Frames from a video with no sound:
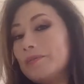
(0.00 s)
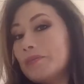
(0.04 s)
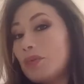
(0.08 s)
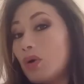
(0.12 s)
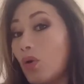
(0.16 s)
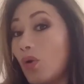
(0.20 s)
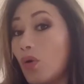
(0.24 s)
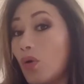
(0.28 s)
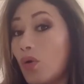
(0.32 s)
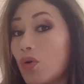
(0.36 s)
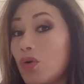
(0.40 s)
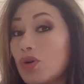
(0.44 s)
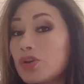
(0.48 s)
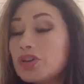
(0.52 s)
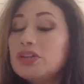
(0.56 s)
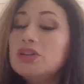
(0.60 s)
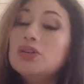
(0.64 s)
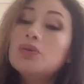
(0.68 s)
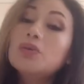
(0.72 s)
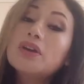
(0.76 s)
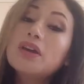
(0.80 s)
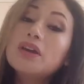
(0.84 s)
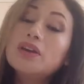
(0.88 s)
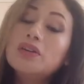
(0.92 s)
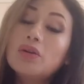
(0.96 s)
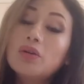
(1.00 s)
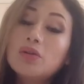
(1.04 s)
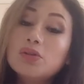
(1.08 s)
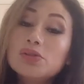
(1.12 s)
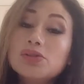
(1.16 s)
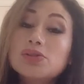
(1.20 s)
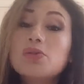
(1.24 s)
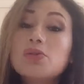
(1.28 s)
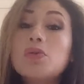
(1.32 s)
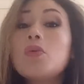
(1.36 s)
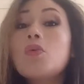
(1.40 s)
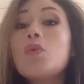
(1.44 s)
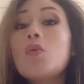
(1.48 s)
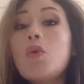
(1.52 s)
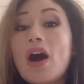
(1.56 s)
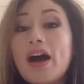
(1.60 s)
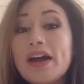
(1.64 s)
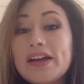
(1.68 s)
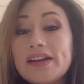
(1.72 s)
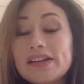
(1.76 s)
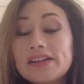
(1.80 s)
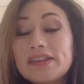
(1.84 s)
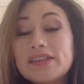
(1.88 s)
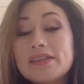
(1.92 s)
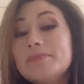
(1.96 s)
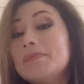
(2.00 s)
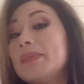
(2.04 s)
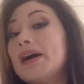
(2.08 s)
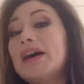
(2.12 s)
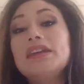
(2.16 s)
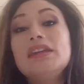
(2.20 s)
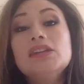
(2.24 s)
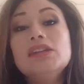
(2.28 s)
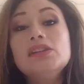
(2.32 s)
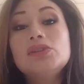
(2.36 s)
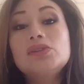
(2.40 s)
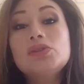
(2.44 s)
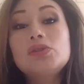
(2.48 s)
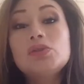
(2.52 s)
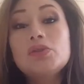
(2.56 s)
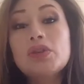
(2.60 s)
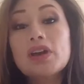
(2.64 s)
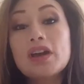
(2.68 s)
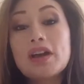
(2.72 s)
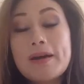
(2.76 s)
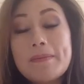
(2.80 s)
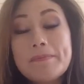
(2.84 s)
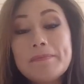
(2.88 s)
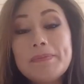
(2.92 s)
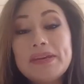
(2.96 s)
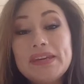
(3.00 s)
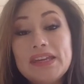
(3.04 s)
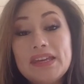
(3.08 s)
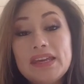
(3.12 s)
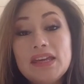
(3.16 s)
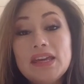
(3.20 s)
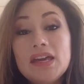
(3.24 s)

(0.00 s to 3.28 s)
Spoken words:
or you can also wire the money to the company.